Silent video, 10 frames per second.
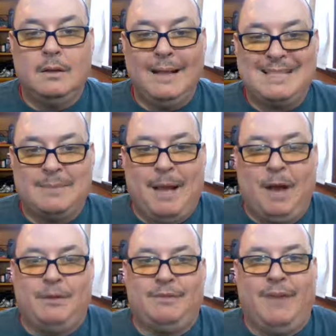It's
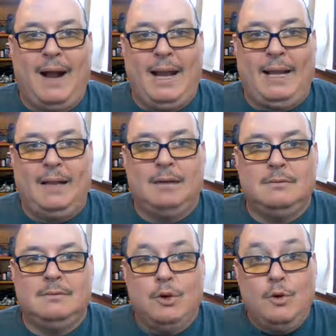about defining
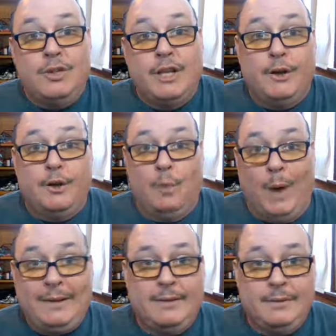who's going to do
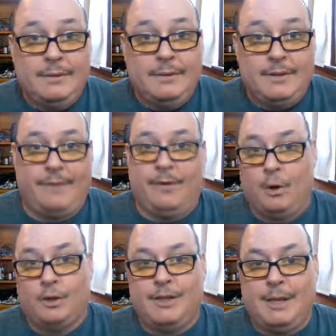what. So you have
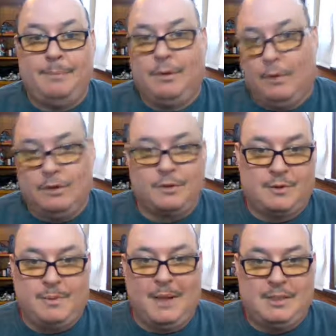ownership, goals,
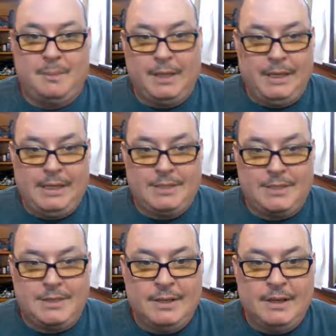responsibilities.